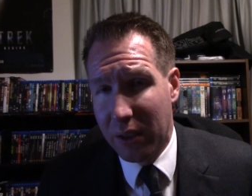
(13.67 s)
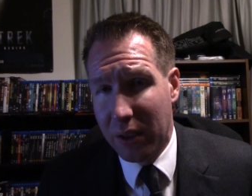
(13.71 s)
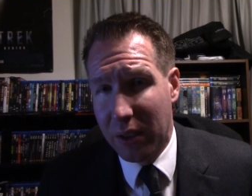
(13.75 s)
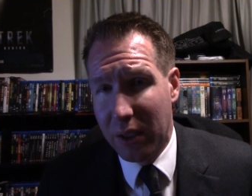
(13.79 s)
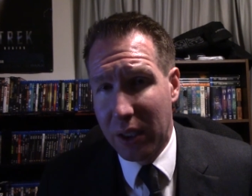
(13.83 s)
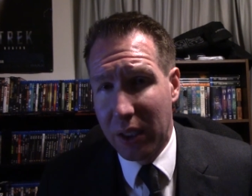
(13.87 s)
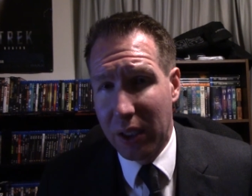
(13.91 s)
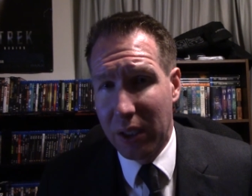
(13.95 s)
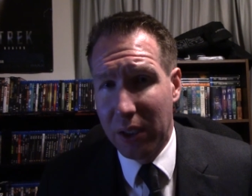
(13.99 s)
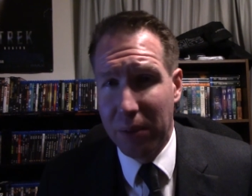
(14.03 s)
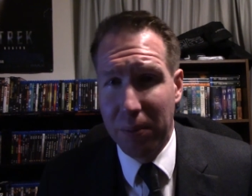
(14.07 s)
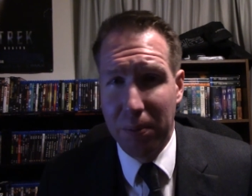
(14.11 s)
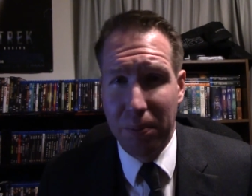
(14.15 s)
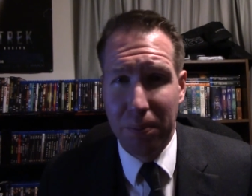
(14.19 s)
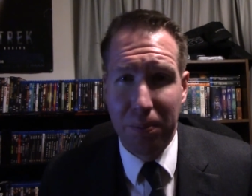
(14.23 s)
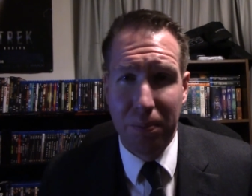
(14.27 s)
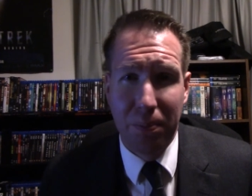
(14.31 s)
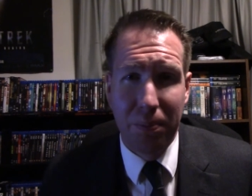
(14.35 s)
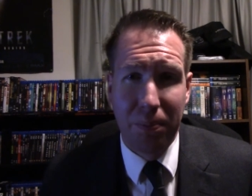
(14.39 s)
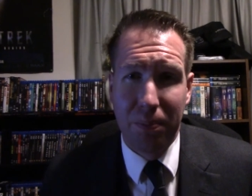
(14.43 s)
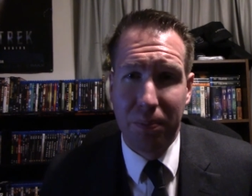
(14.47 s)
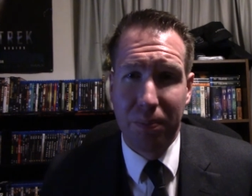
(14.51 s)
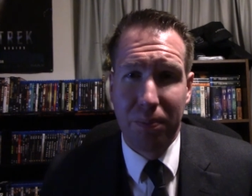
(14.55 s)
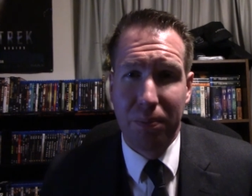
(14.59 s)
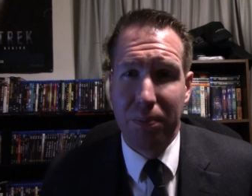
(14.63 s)
um,
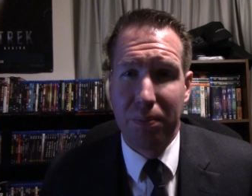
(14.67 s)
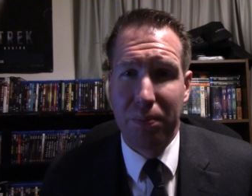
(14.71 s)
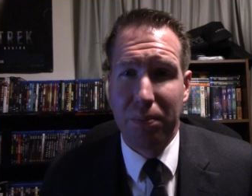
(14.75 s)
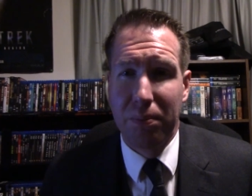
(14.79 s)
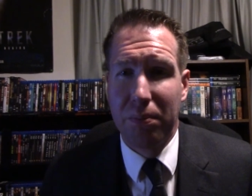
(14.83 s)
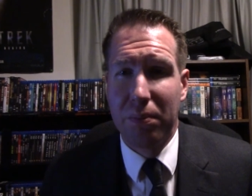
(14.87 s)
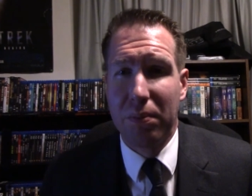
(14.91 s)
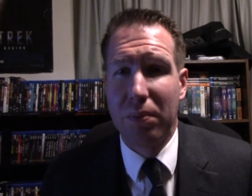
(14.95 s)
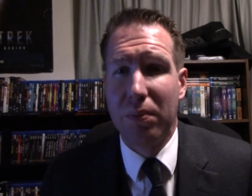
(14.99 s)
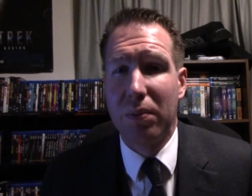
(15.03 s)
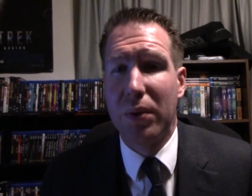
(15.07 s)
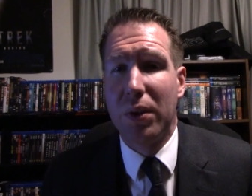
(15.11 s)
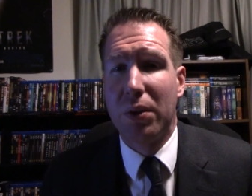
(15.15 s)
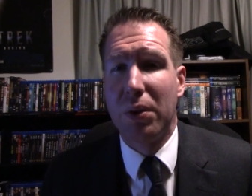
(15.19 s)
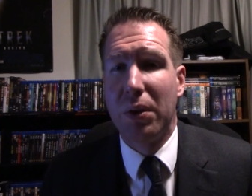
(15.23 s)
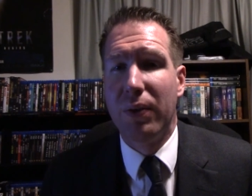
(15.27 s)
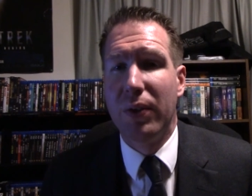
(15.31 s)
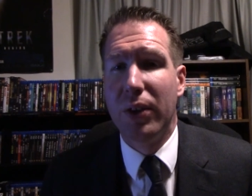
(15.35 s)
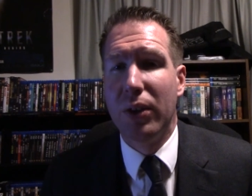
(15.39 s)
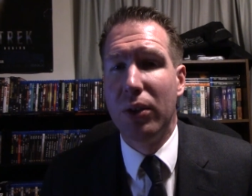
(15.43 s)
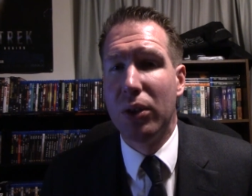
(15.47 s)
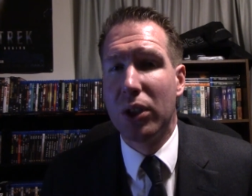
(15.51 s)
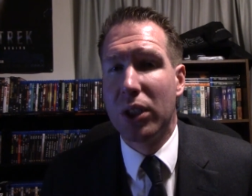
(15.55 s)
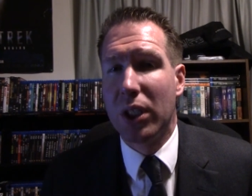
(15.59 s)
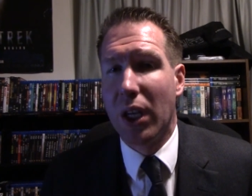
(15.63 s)
the
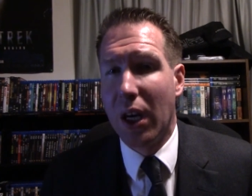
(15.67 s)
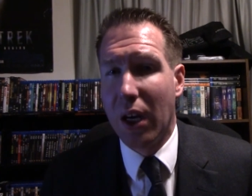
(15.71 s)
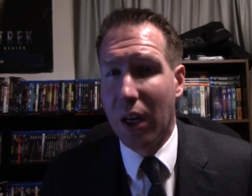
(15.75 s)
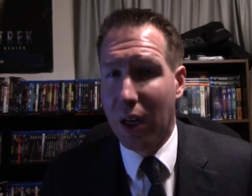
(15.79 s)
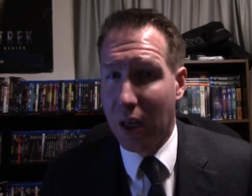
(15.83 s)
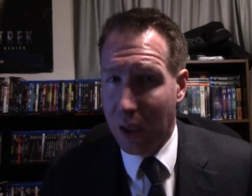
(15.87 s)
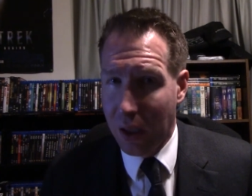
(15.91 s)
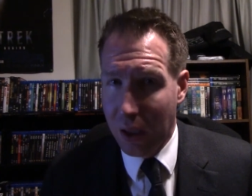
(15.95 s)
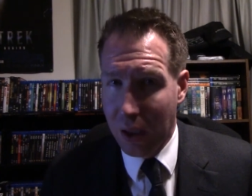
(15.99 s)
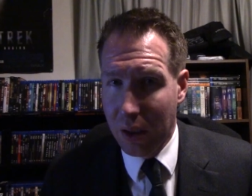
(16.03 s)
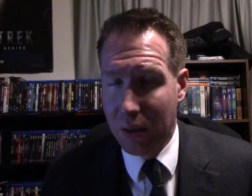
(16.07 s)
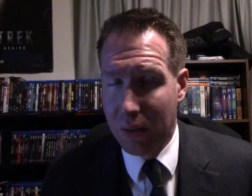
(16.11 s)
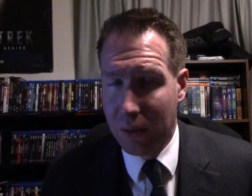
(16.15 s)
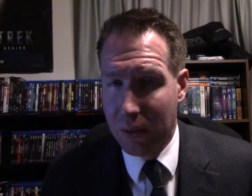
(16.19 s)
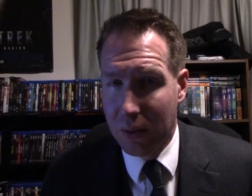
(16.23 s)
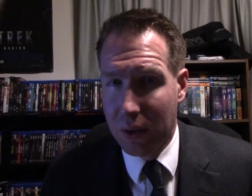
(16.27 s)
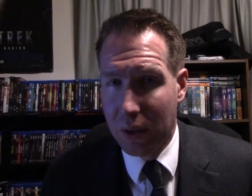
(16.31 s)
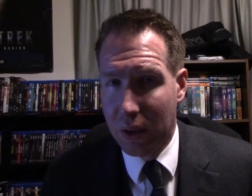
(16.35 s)
reviews are,